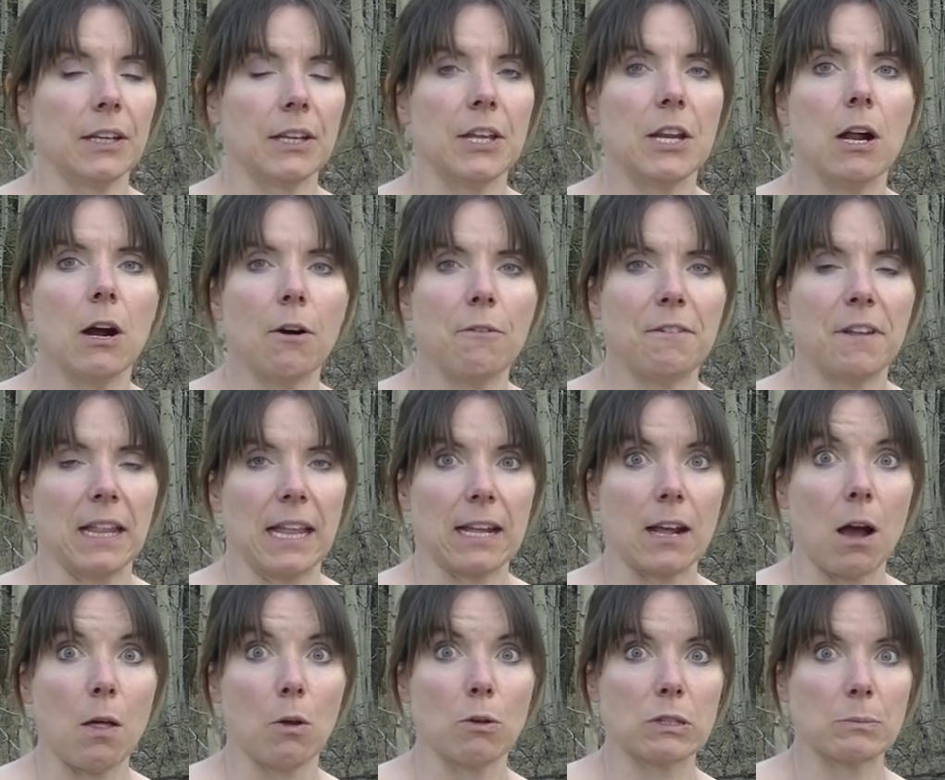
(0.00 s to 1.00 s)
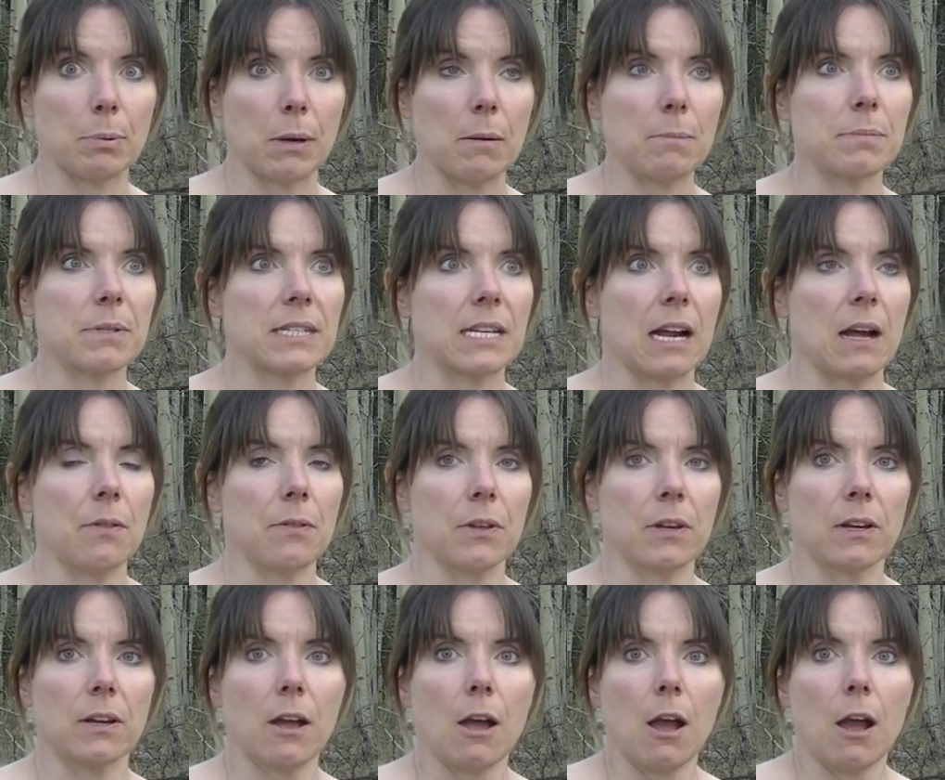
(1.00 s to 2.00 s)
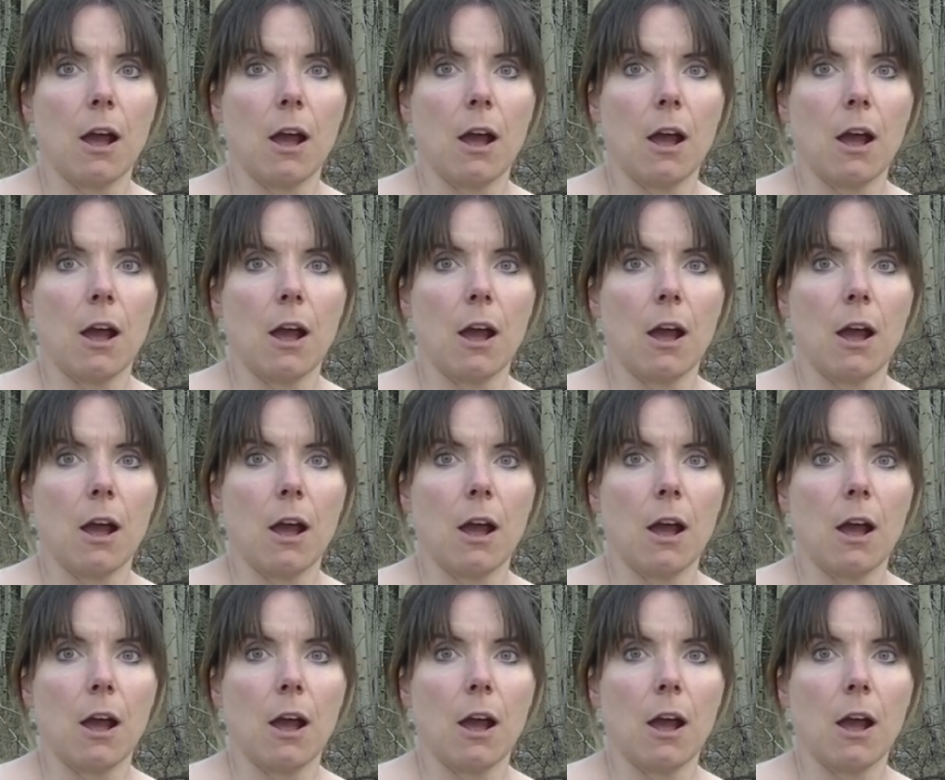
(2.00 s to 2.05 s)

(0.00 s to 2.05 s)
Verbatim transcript: you know, feeling all those bumps down the